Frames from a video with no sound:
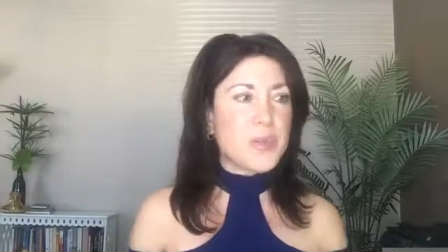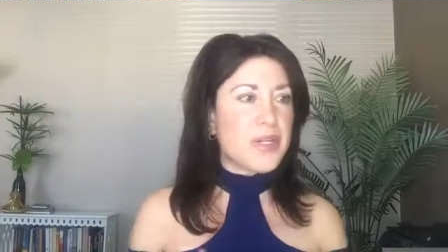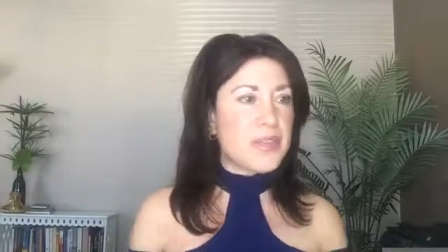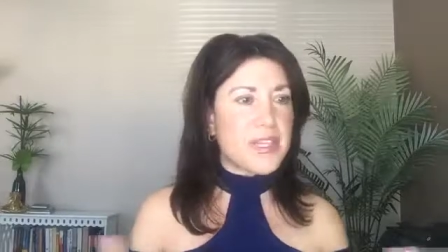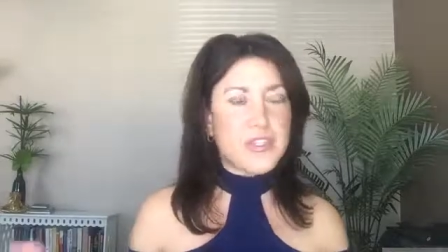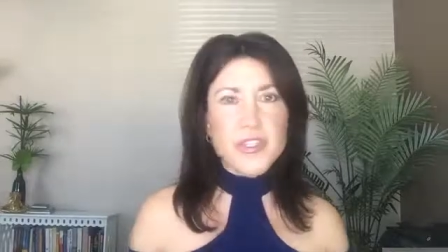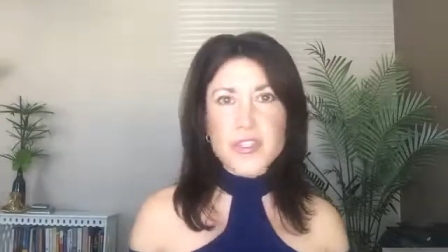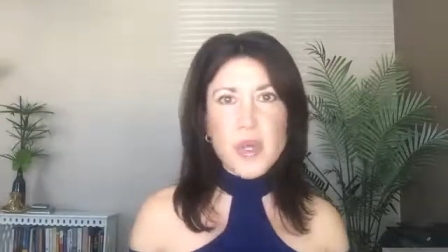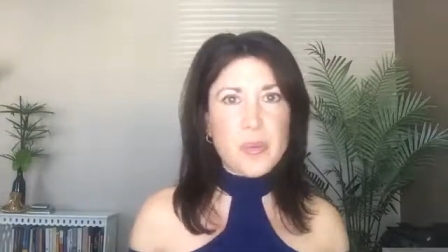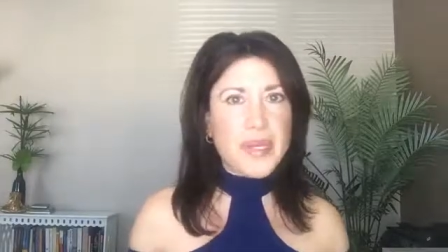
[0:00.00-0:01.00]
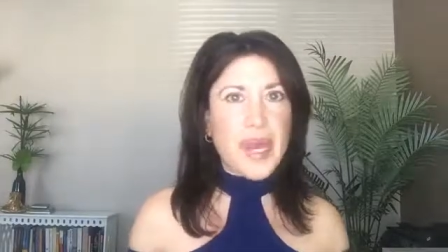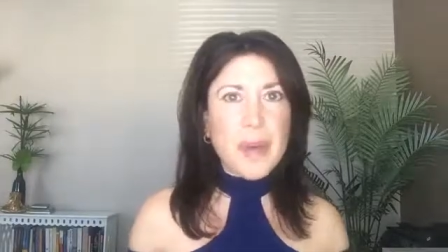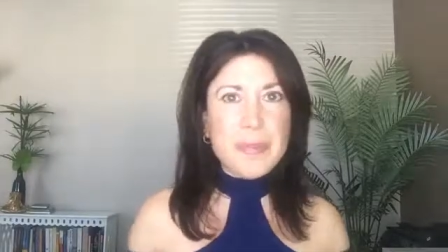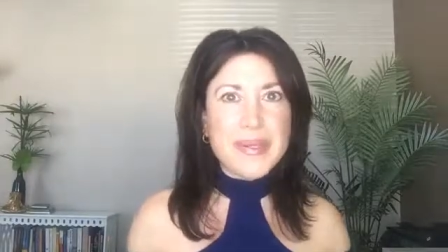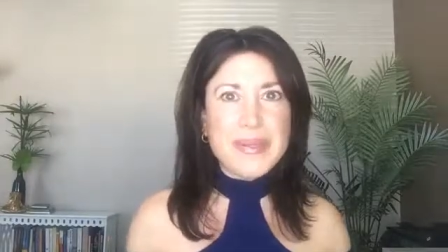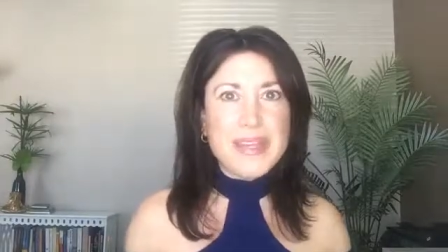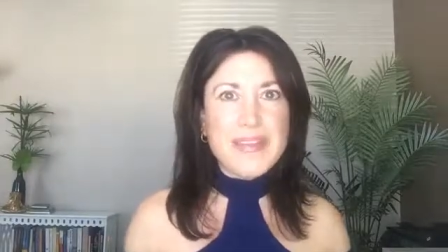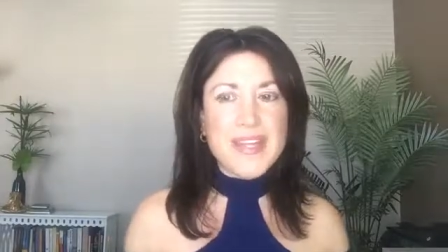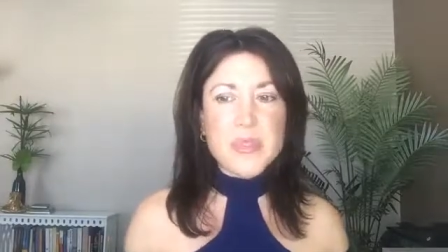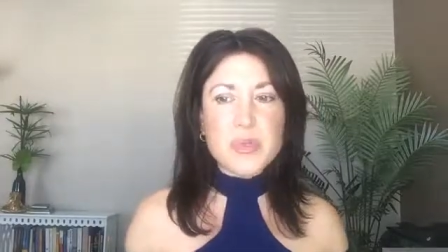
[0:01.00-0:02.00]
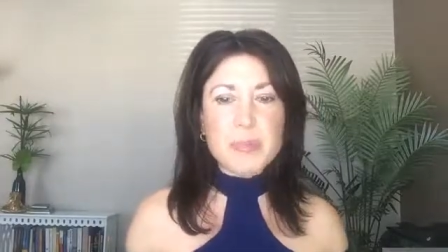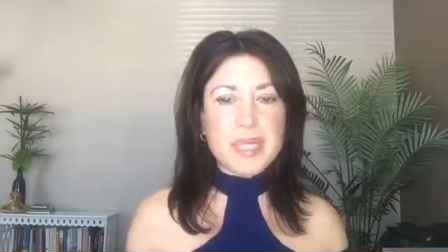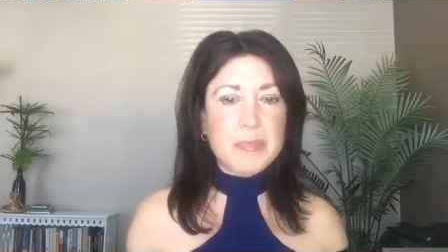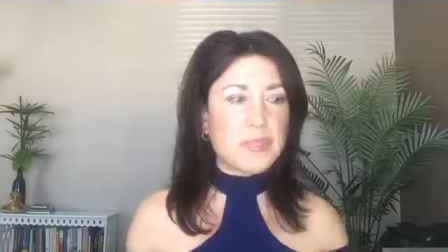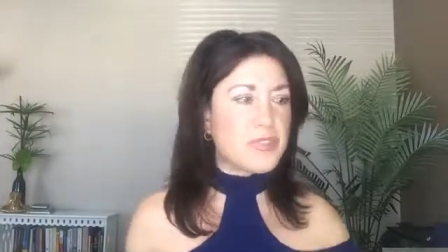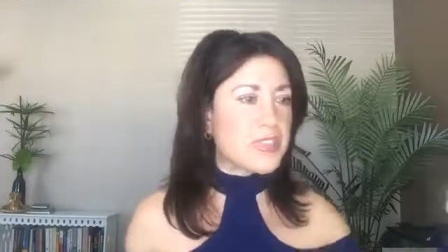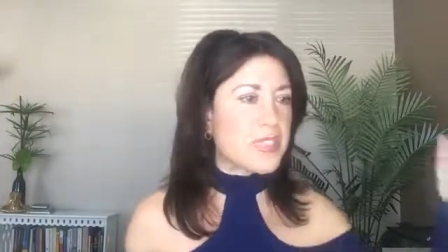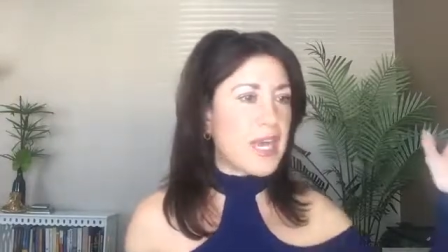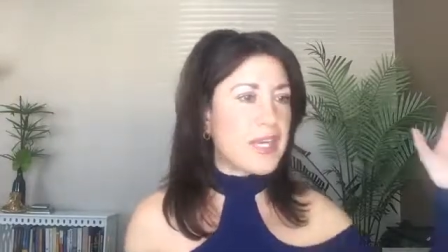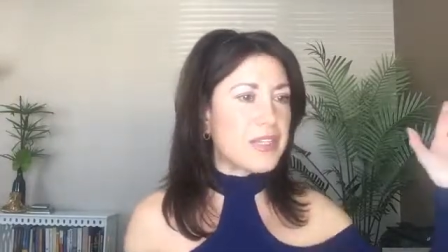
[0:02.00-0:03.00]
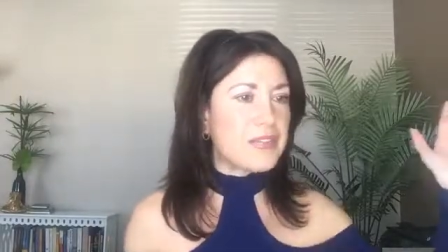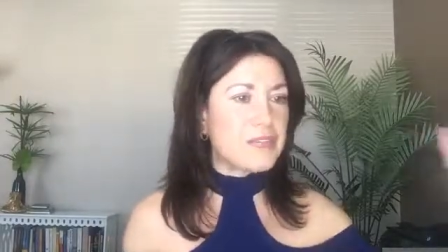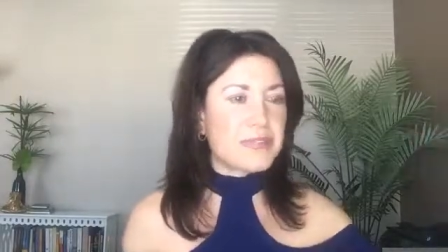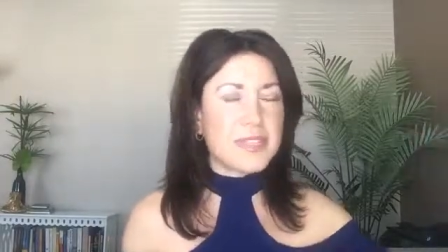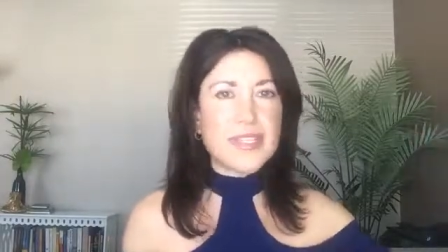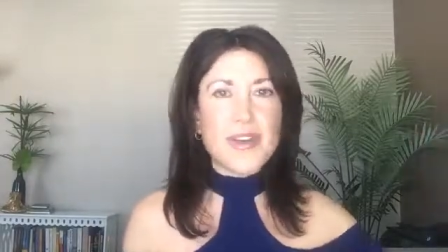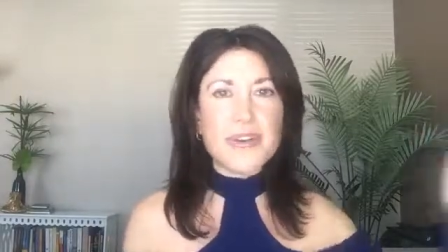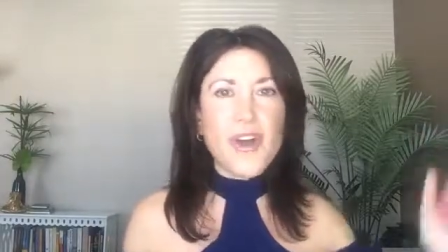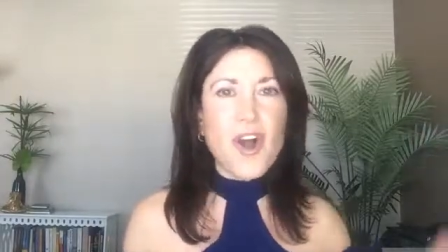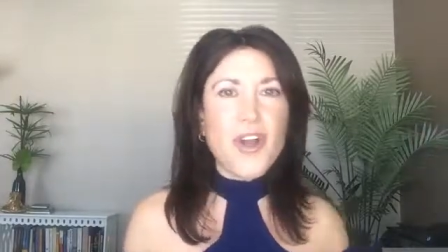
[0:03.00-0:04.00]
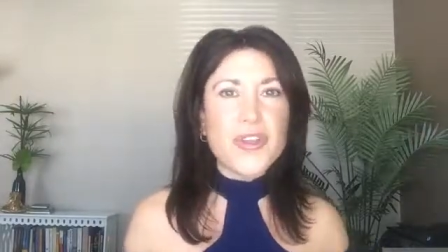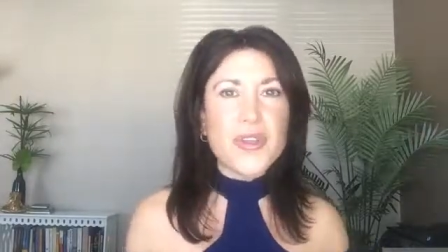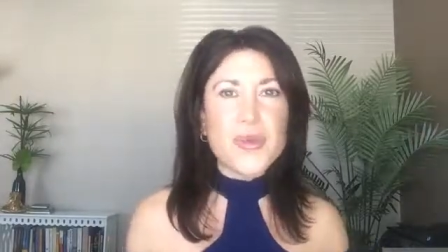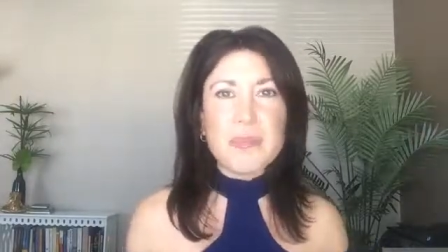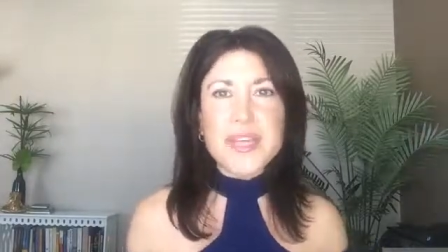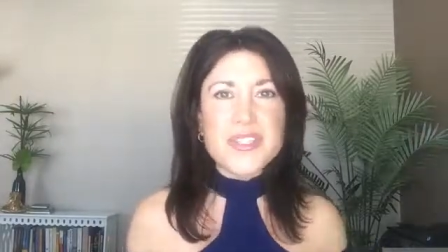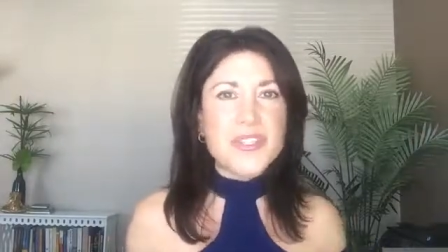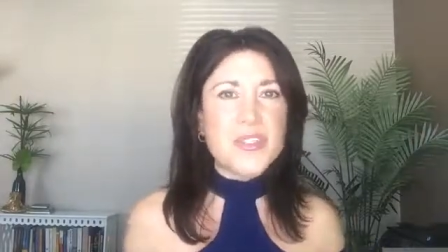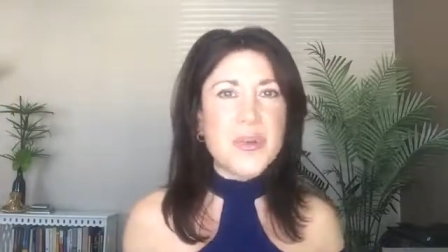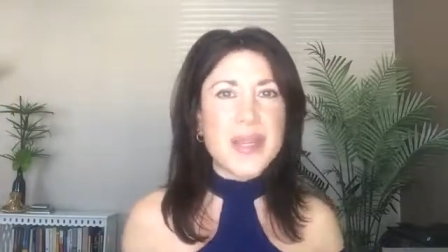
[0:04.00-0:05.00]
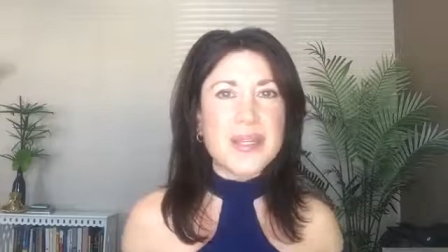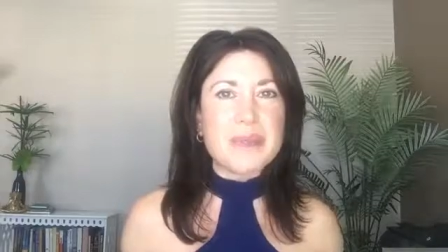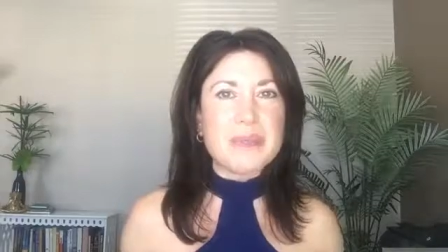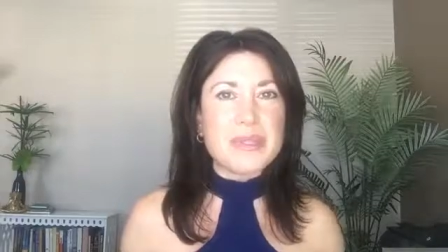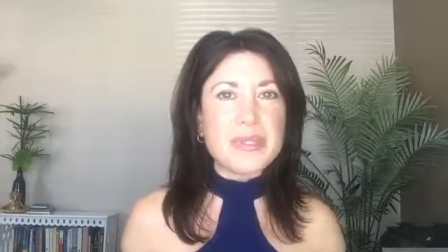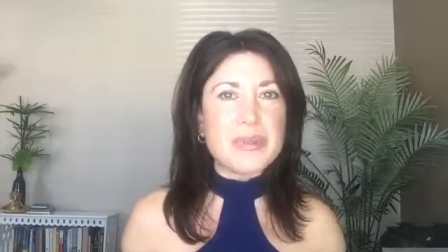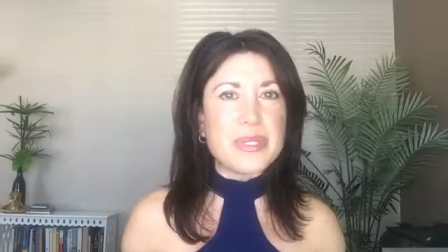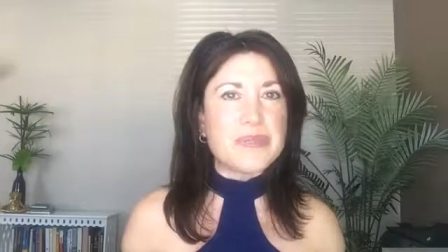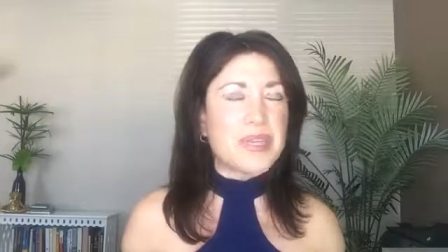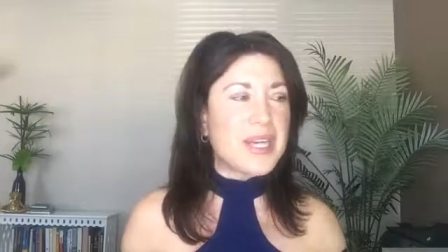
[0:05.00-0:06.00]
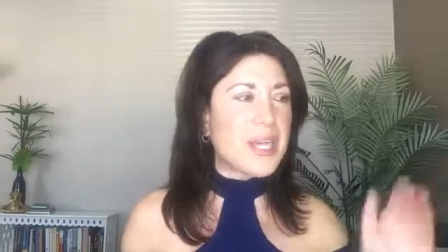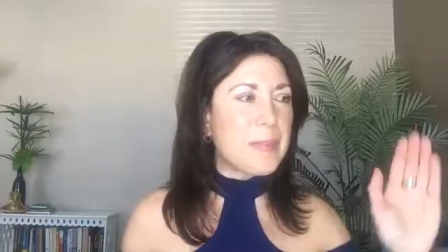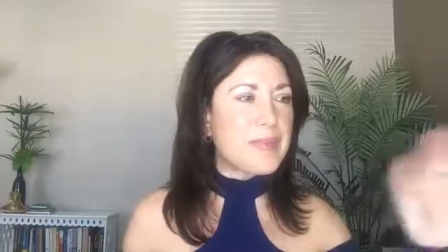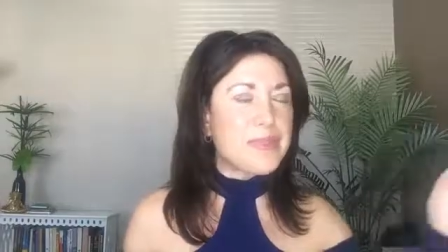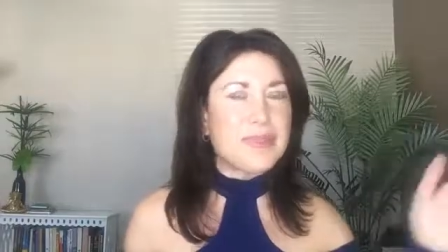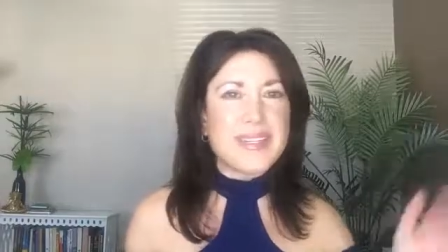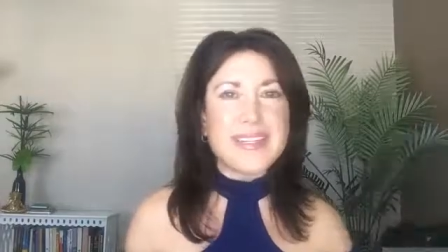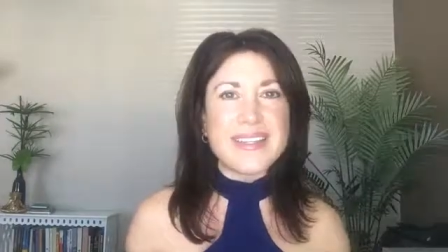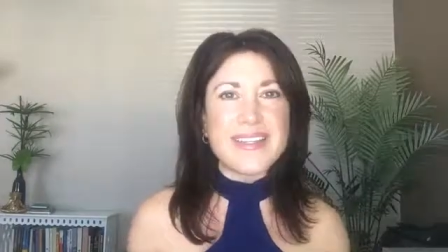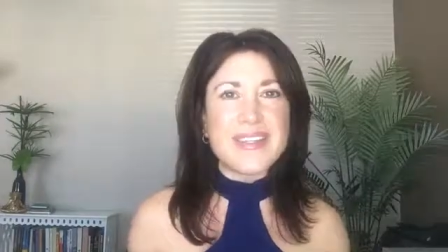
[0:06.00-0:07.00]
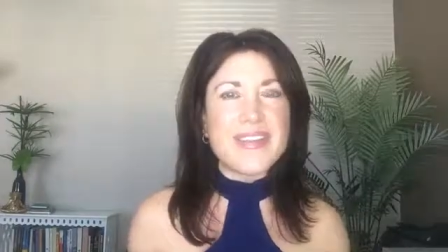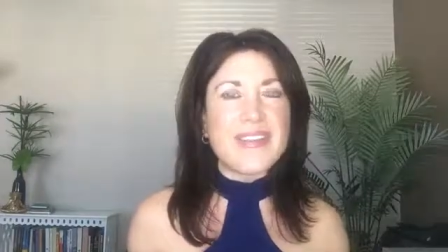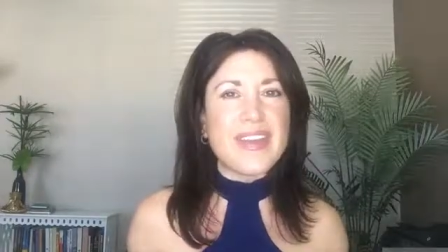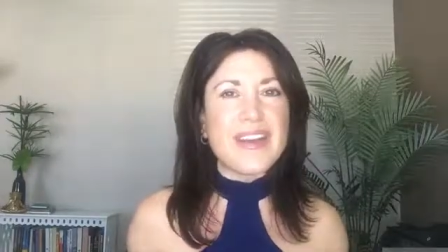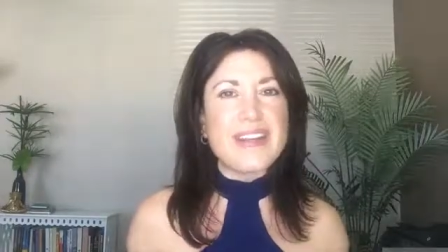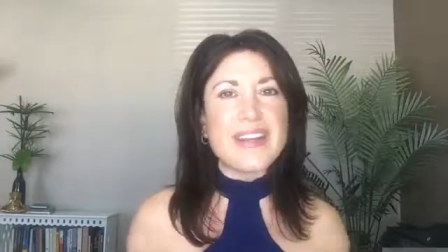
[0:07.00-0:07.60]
where things just open up. That's where people just kind of, call you or message you out of the blue, and you've got an opportunity here and there,